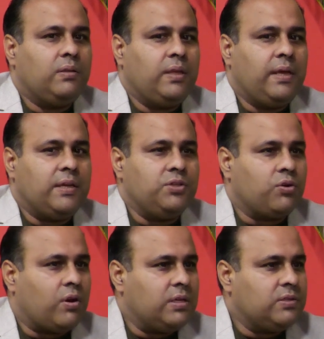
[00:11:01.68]
the
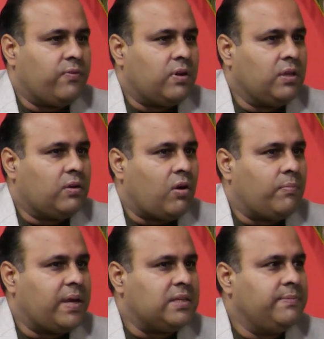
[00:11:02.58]
insurance for the
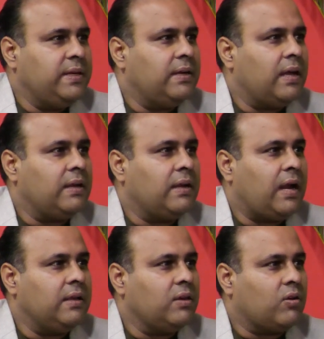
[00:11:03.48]
crop has been done
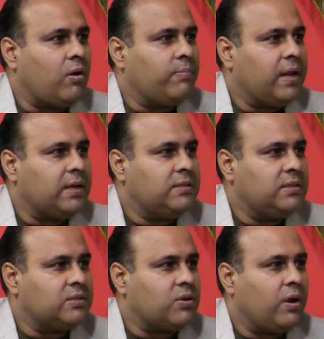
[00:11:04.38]
and the crop gets
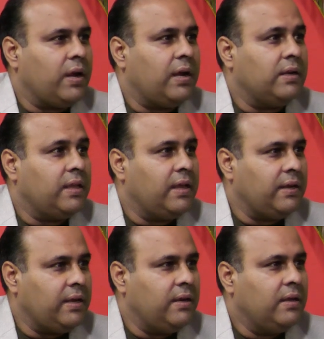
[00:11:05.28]
destroyed and they
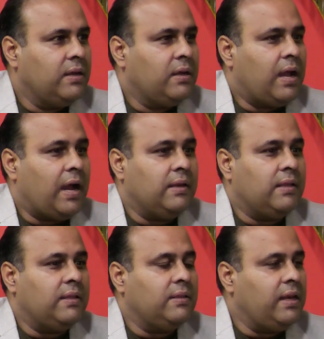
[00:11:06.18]
need, and
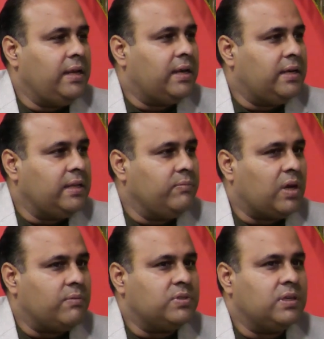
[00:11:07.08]
then the legal team
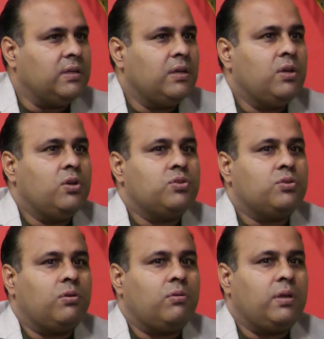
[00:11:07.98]
comes in?
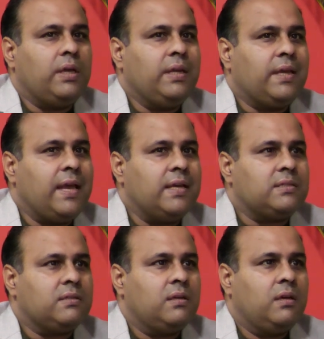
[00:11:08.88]
So in
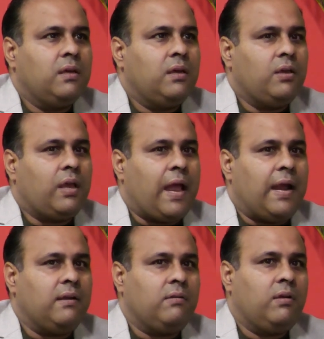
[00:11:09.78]
case,
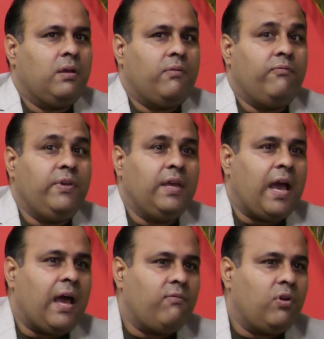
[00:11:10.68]
and we
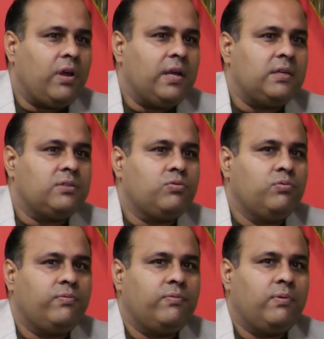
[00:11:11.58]
have lawyers
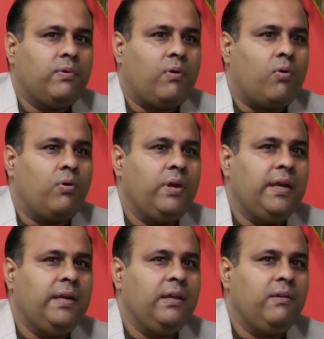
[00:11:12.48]
who
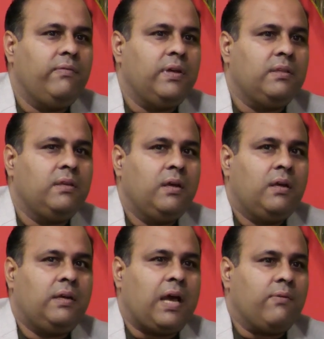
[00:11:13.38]
only deal with
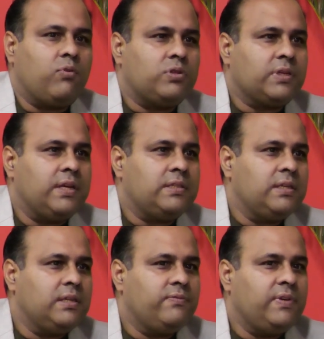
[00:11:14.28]
divorce
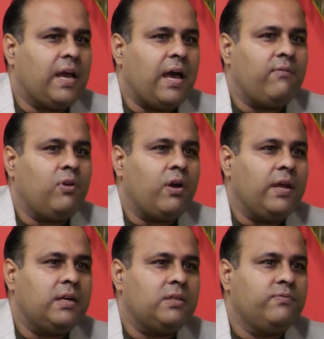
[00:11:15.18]
cases, we have
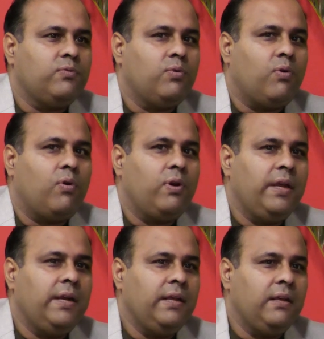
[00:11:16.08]
lawyers who
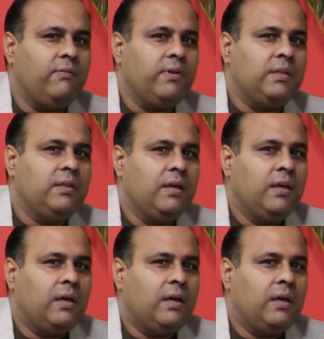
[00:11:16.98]
only deal with